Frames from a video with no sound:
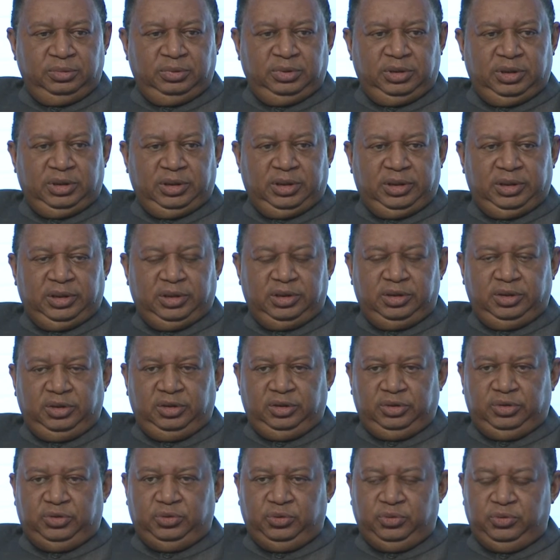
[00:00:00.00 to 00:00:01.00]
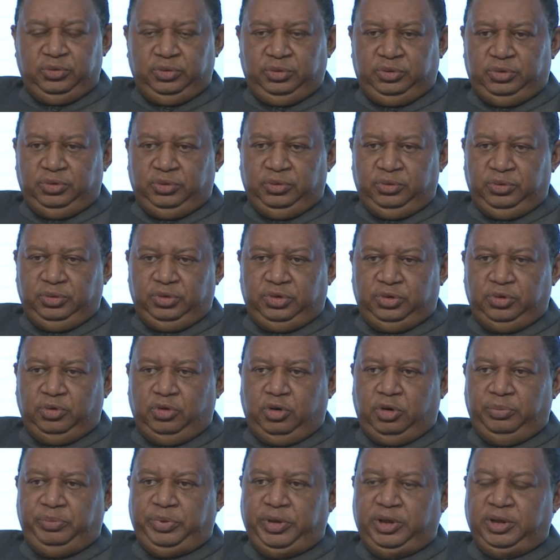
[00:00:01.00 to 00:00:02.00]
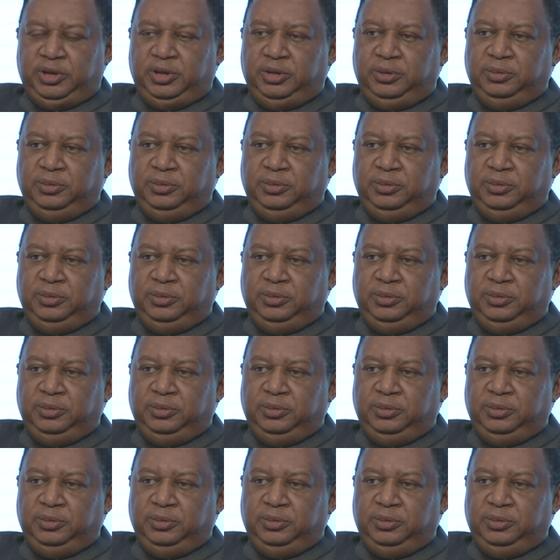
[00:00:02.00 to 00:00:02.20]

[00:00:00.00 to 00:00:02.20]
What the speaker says: to OPEC,